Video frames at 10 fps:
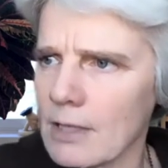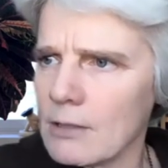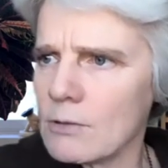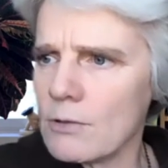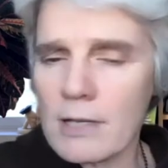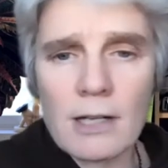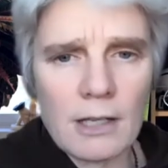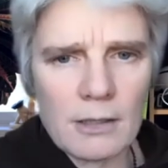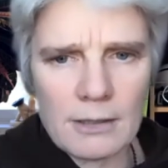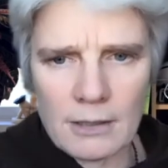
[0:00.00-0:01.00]

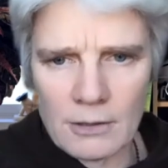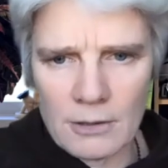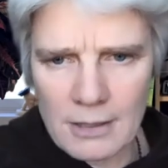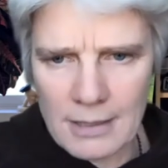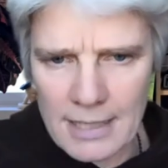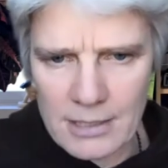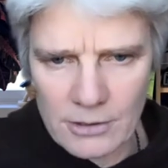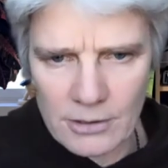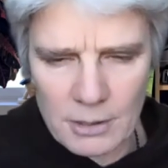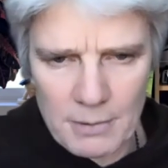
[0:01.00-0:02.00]
All, all the links are
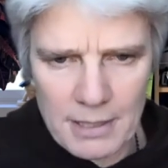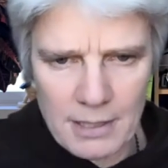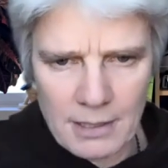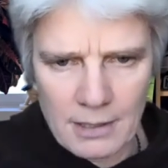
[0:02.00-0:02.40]
going to be